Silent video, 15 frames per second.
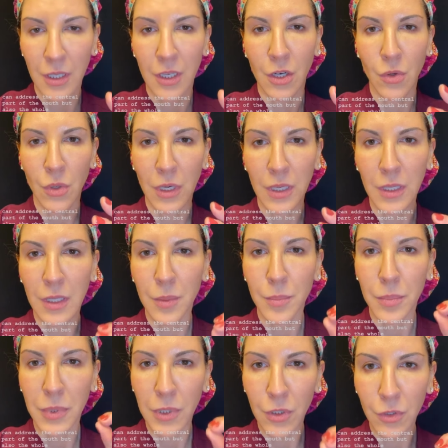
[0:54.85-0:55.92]
creating a
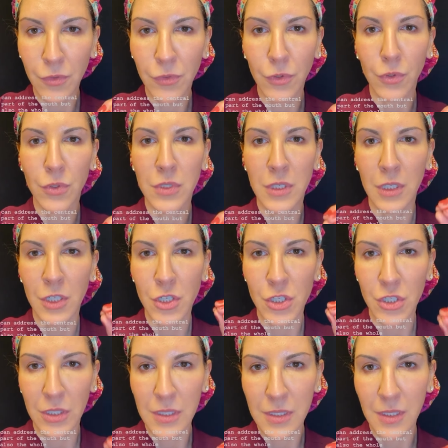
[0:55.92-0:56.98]
beautiful
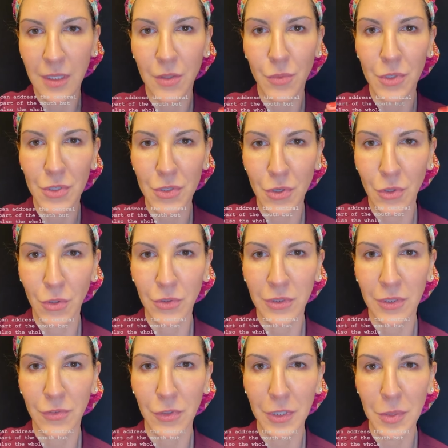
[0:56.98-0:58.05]
synergistic result
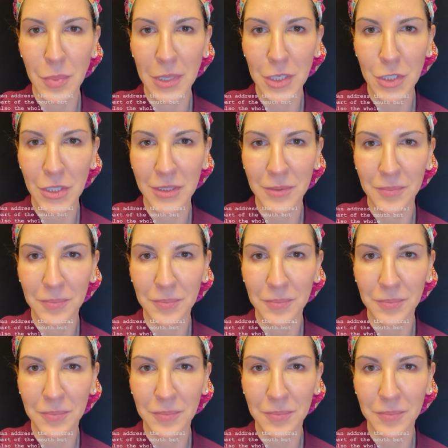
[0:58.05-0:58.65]
for the patient.